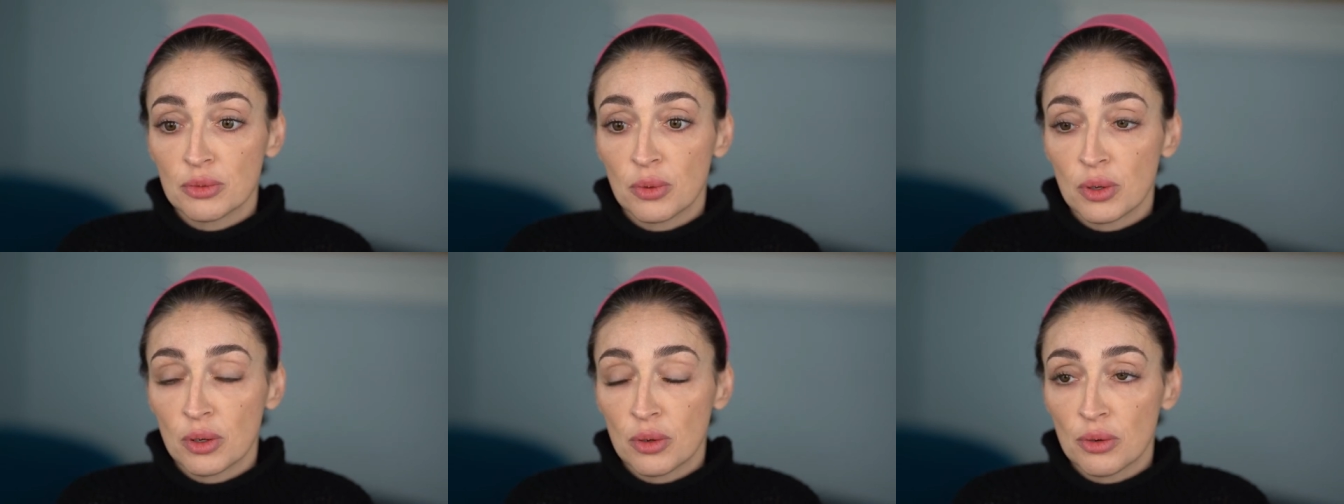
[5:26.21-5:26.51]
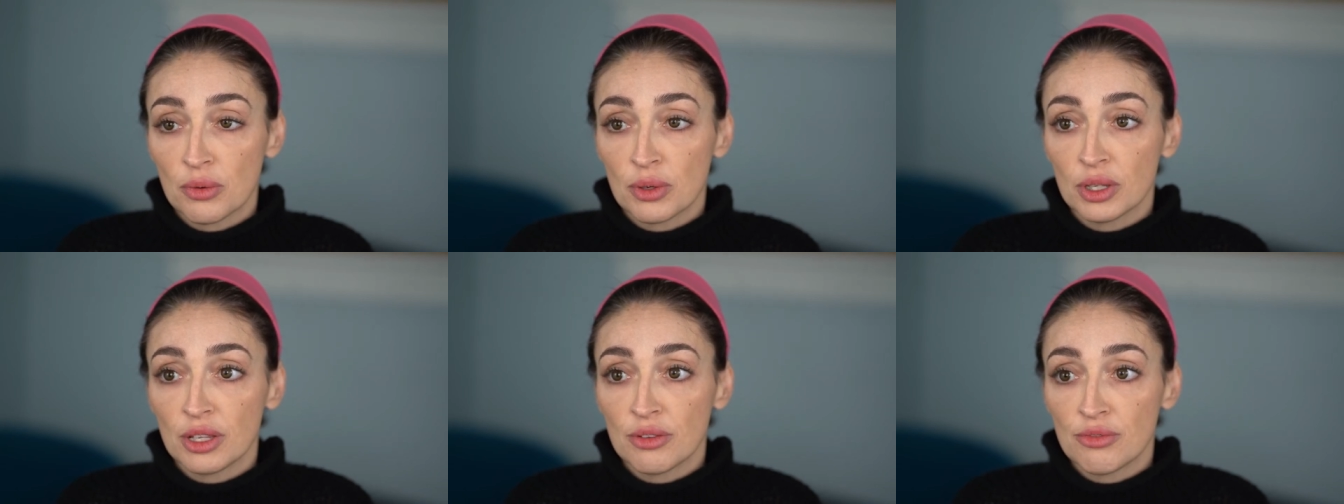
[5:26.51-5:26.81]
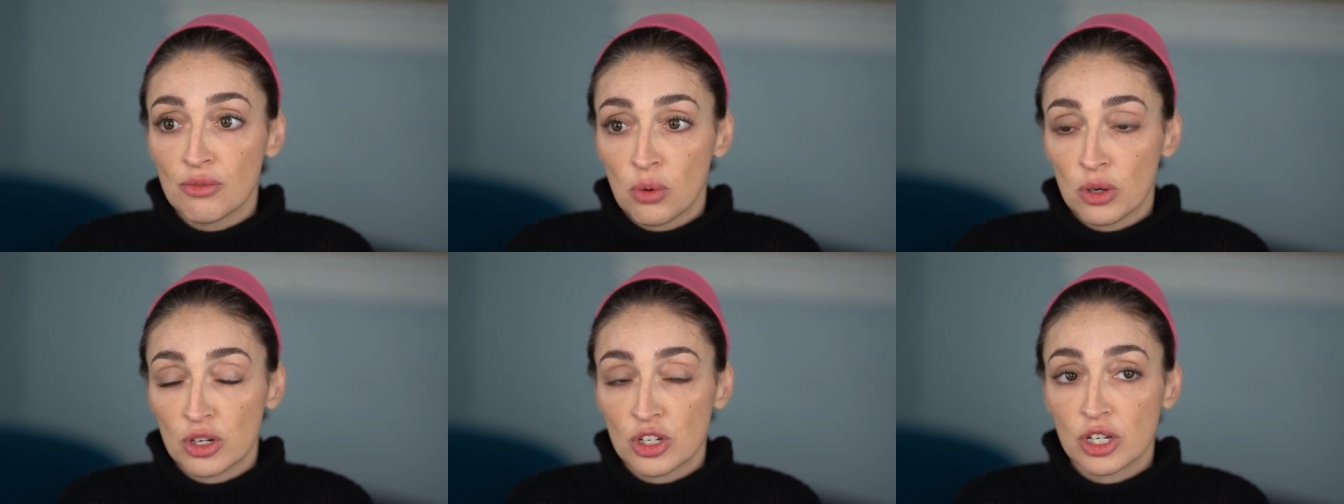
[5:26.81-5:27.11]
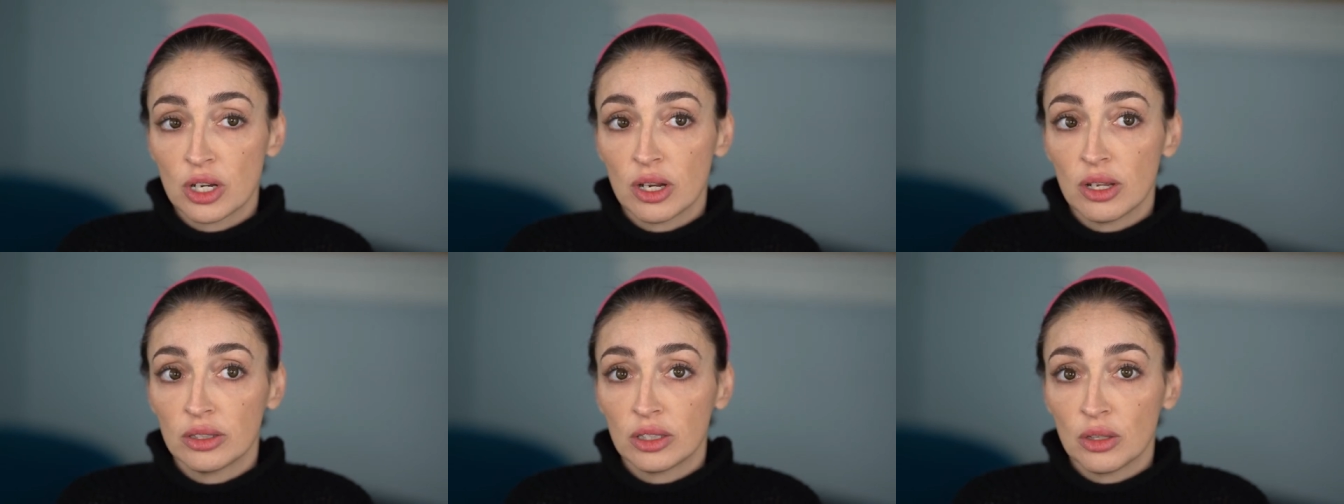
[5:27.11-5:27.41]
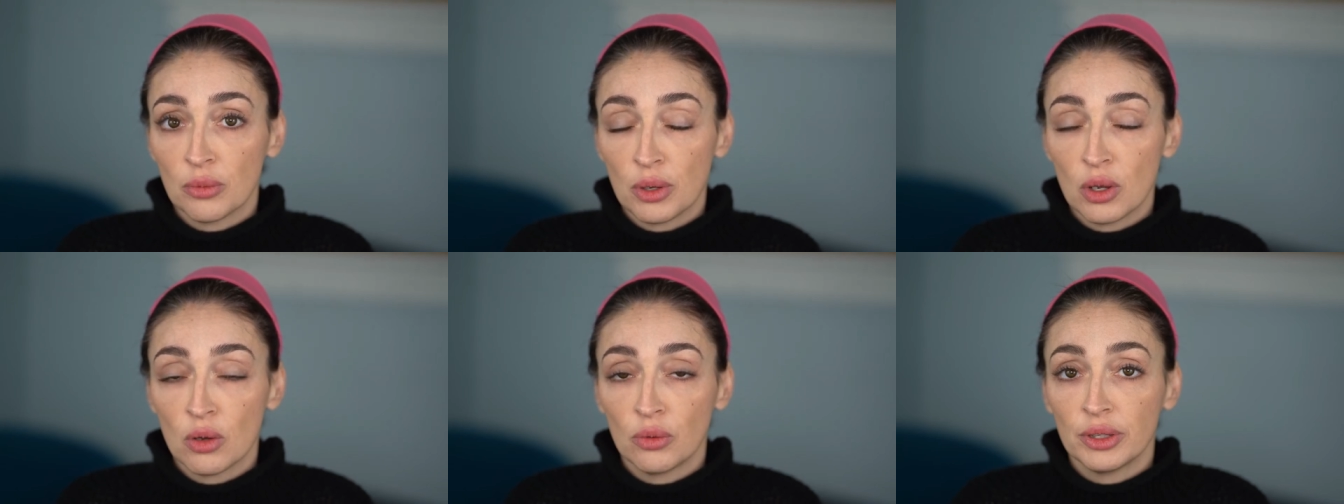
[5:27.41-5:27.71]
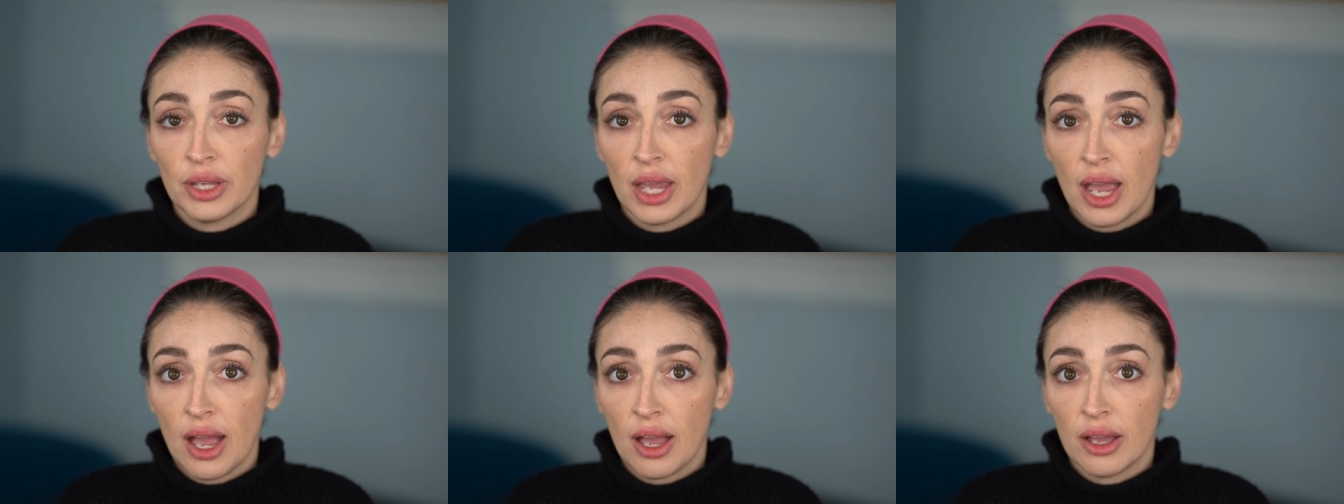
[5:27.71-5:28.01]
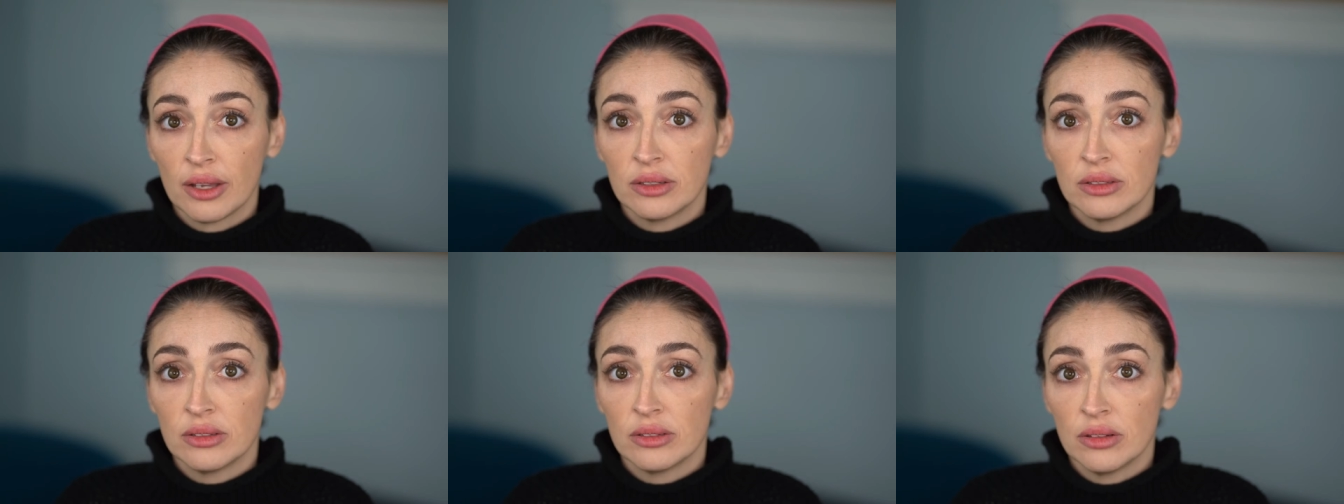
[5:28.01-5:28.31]
We were really fortunate that we only
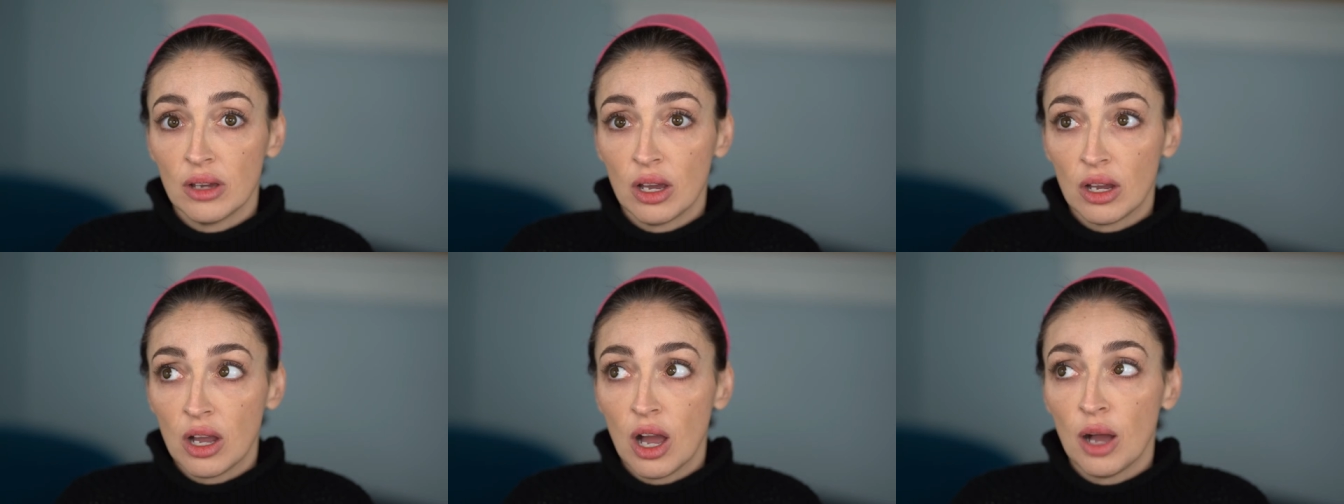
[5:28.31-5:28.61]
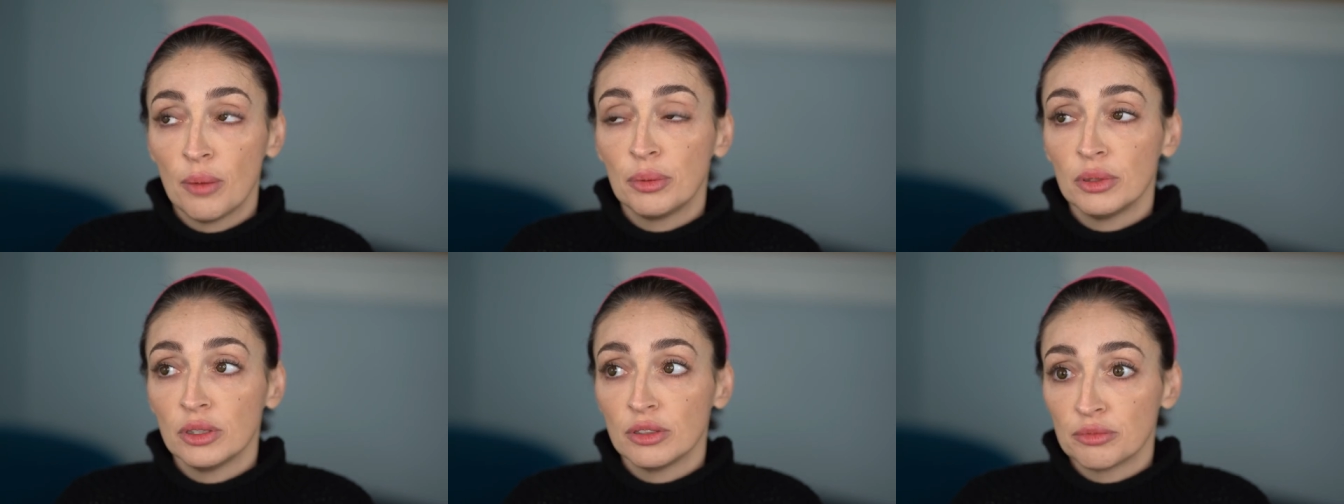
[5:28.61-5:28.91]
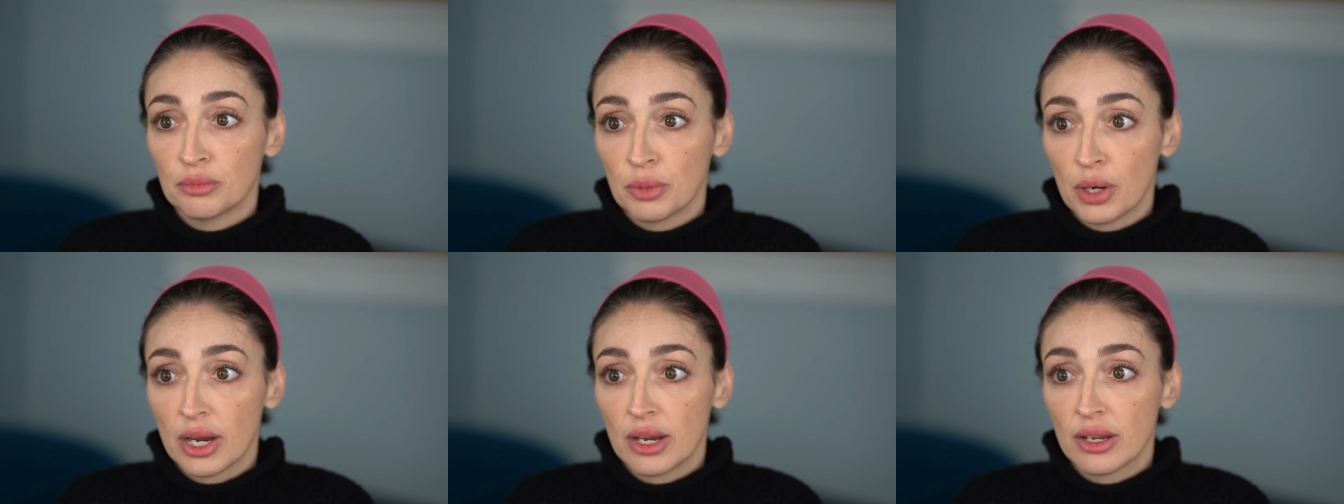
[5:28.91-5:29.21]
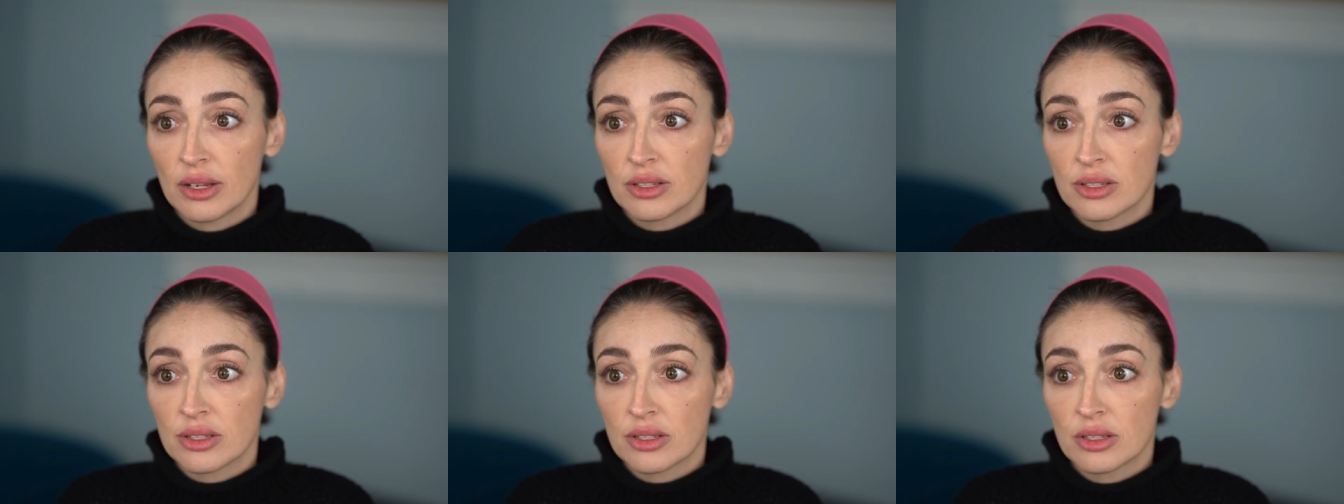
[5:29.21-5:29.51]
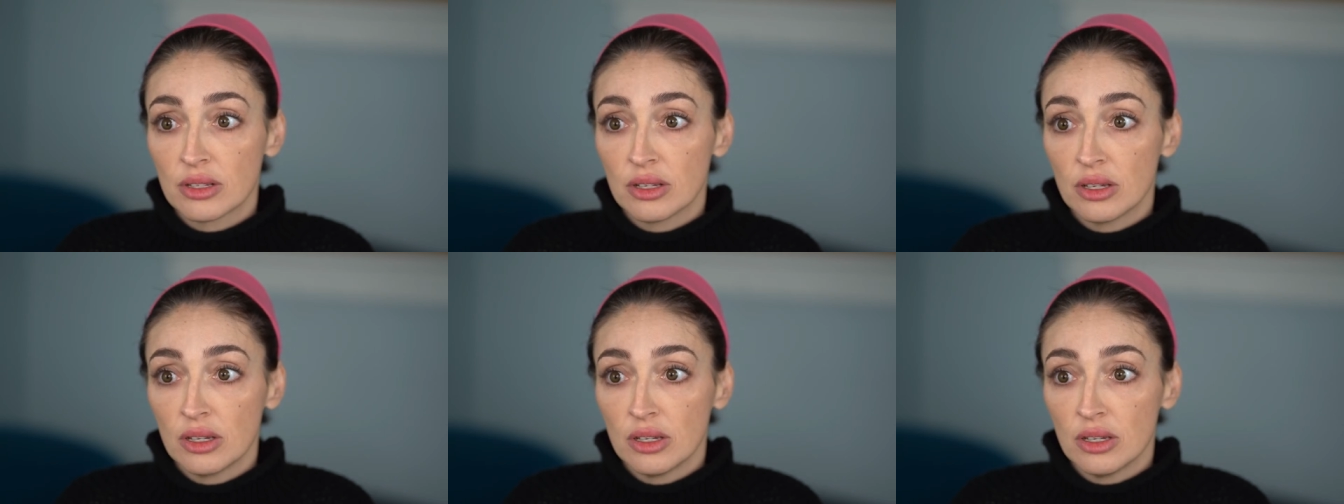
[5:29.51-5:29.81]
had a couple of breaks.